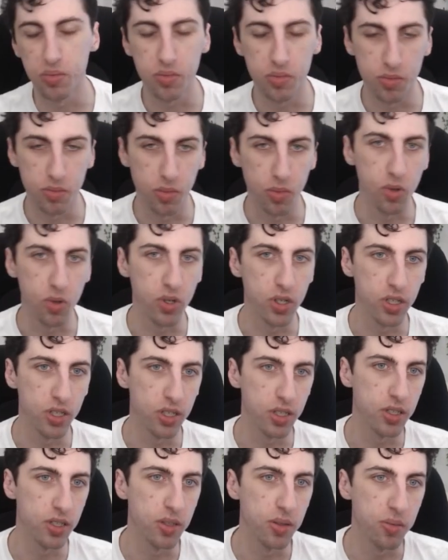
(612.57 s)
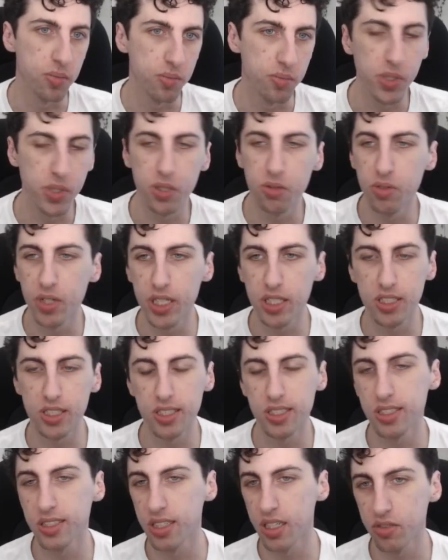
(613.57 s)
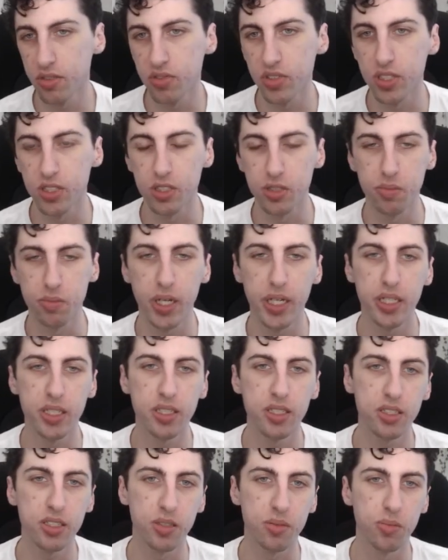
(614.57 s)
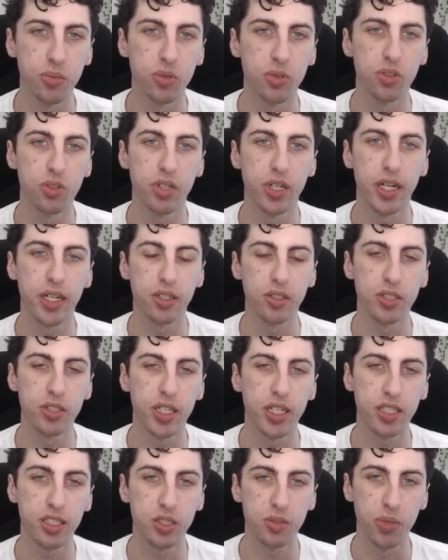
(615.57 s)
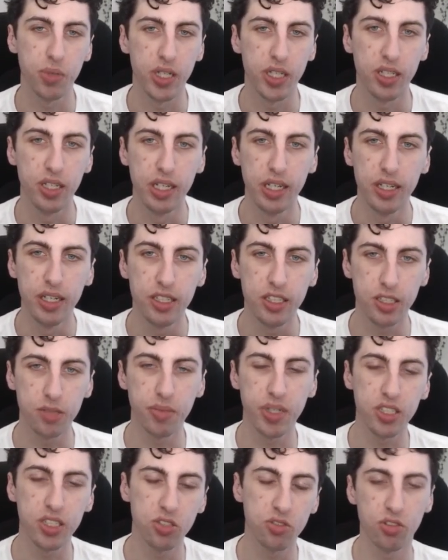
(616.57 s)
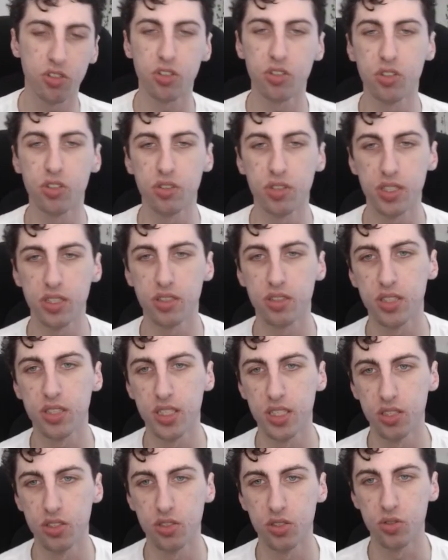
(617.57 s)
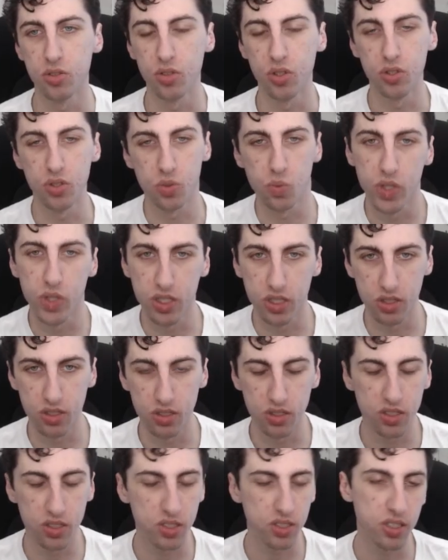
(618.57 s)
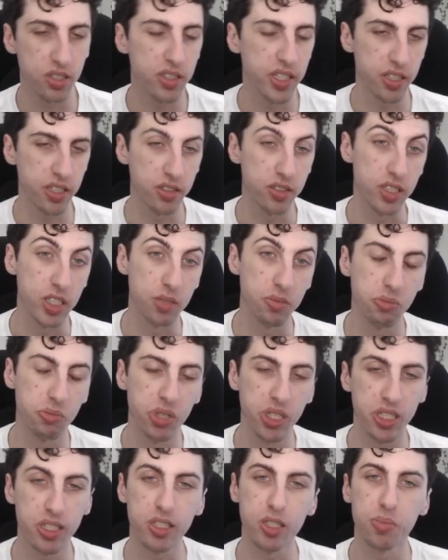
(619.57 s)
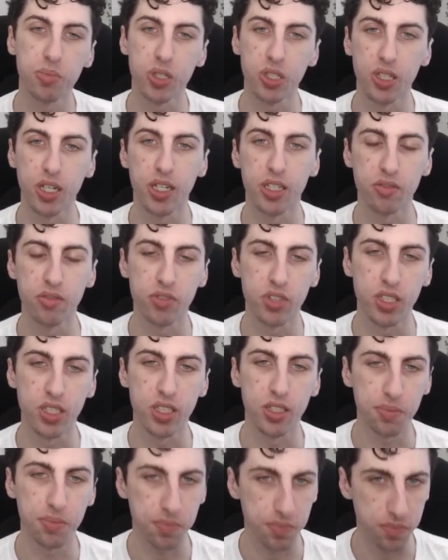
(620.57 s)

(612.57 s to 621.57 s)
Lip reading: more mid-rangey stuff in your meta, some more aggro decks, but she might struggle a little into those wizards that are going to be making up a lot of the